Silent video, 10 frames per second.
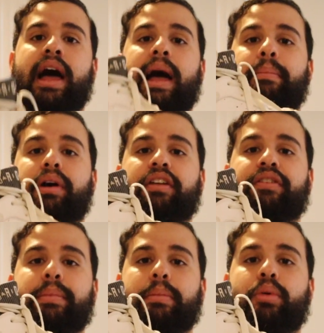I bought it
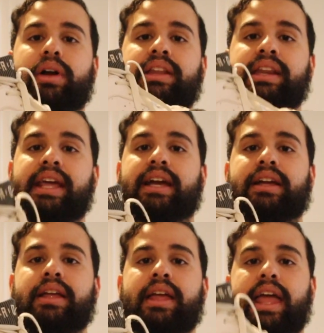from my boy
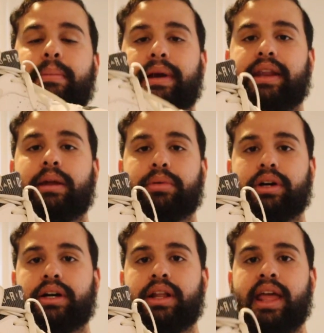Nick in my
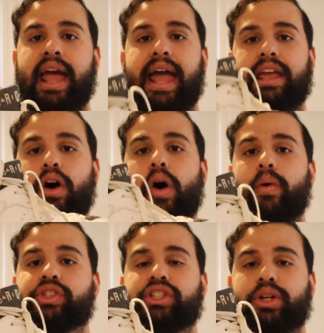neighborhood, and he
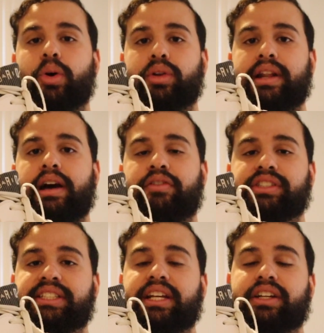always used to hold it down for
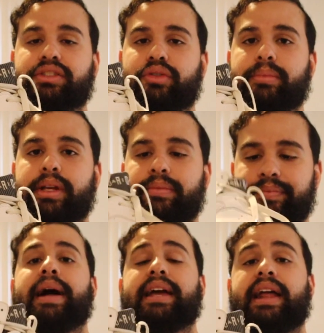sneakers for me.
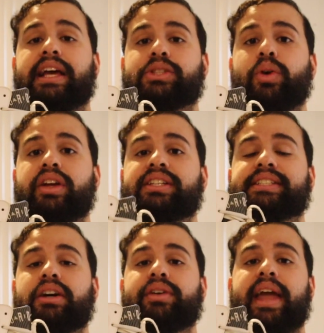Back in high school, I used to
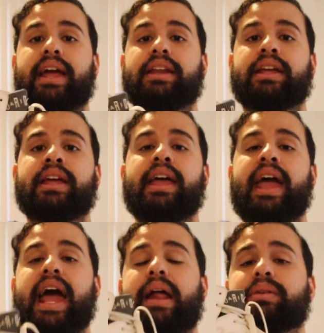sell candy,
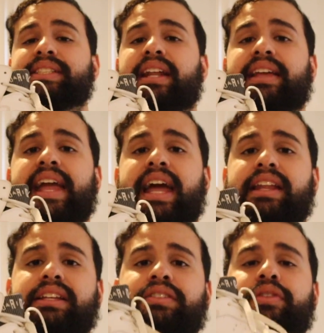and I was selling
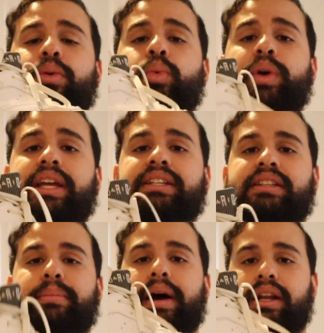candies for weeks
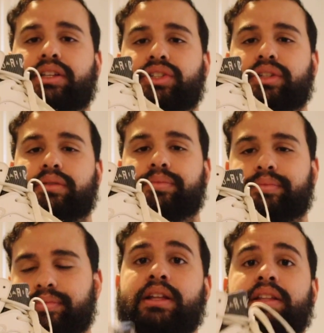to buy this shoe.
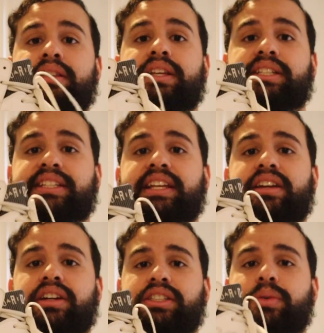This
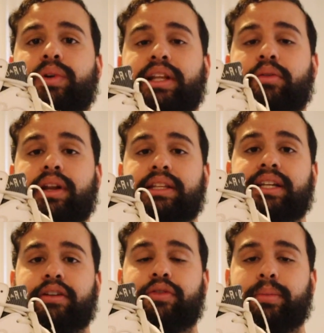sneaker is the one that really
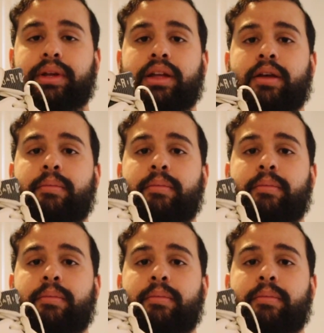did it for me.